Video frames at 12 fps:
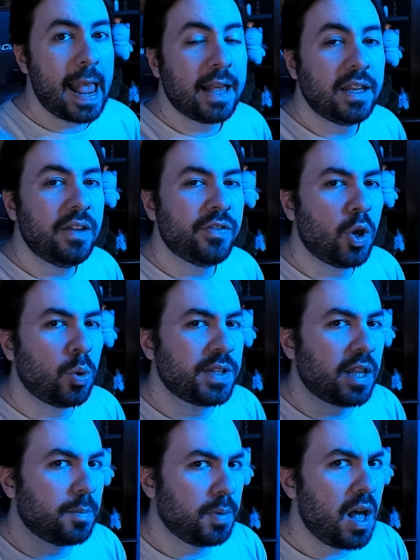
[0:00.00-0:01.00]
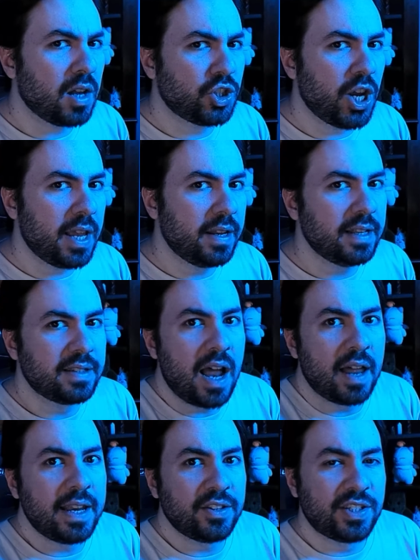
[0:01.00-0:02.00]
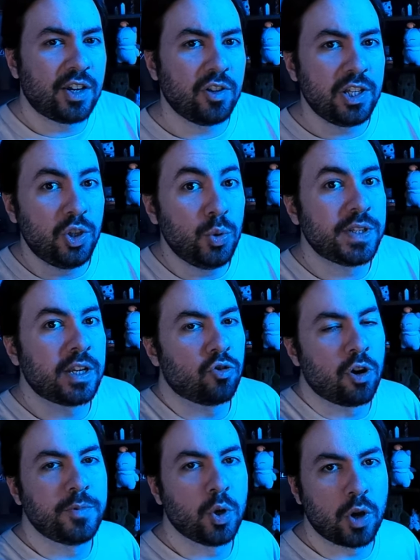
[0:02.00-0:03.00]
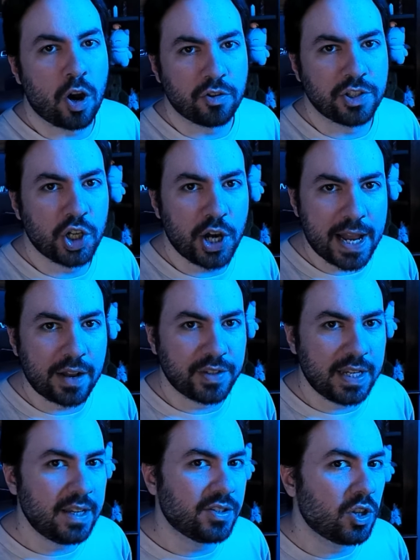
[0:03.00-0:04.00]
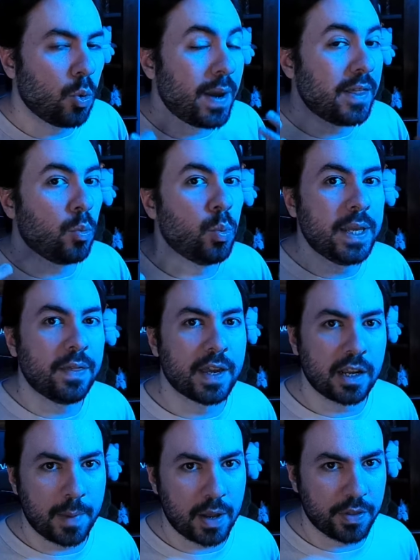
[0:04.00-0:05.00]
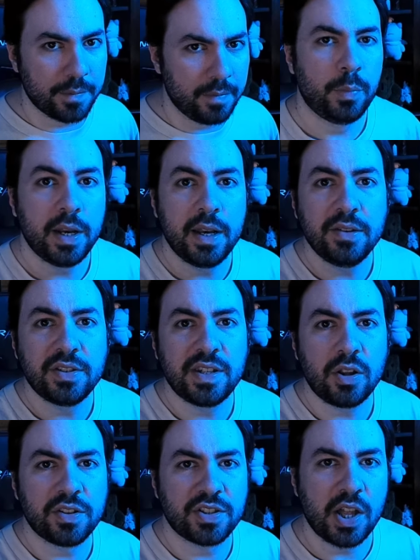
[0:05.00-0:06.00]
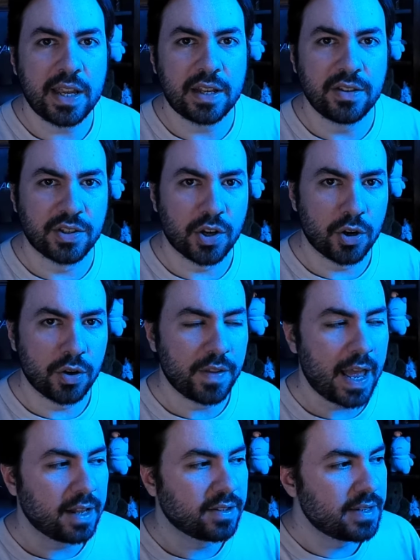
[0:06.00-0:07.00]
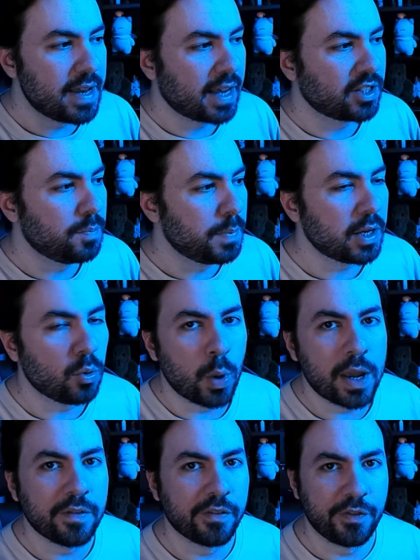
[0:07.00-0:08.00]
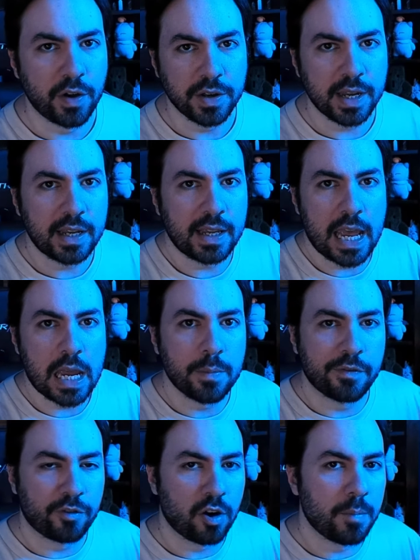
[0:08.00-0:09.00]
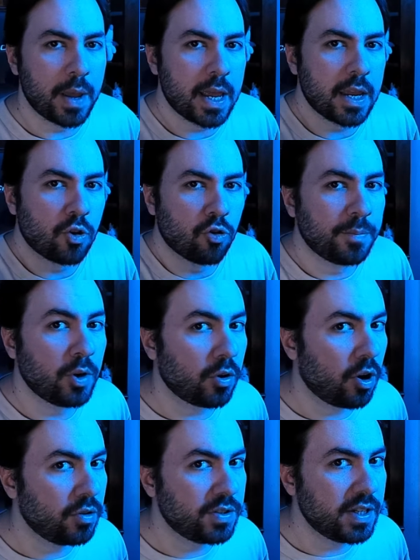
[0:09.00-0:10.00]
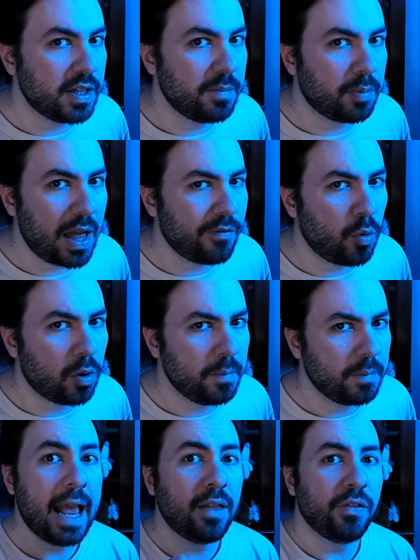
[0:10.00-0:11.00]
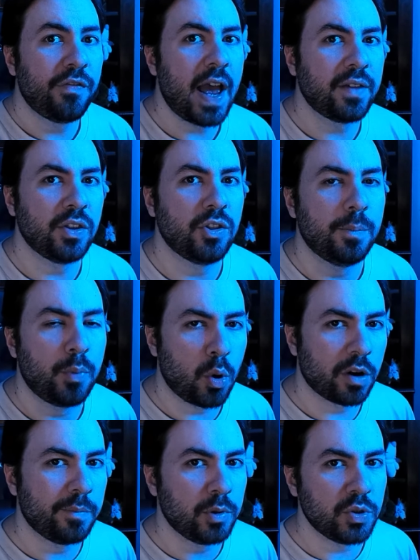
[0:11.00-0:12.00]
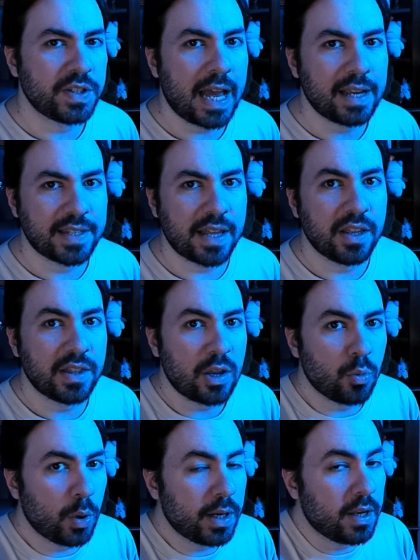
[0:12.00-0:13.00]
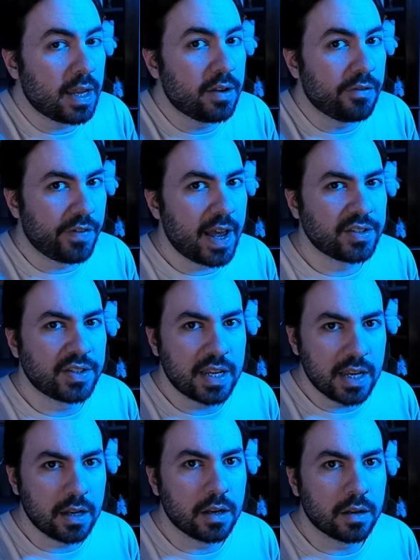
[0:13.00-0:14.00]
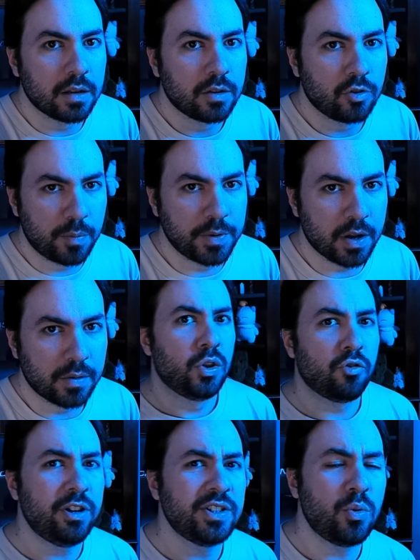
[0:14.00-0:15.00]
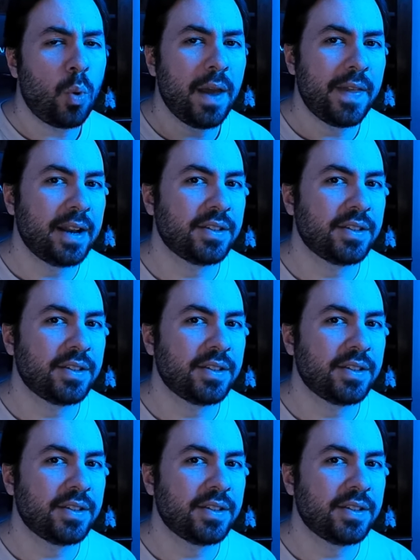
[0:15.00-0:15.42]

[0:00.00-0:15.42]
And even though it's on the blockchain, it's not necessarily using cryptocurrency or NFTs in the way that we think about them. But it is still a slight concern that its next big wave of funding came from a cryptocurrency platform, and the fact that the board of Bluesky said that they would invest in crypto. The reason why that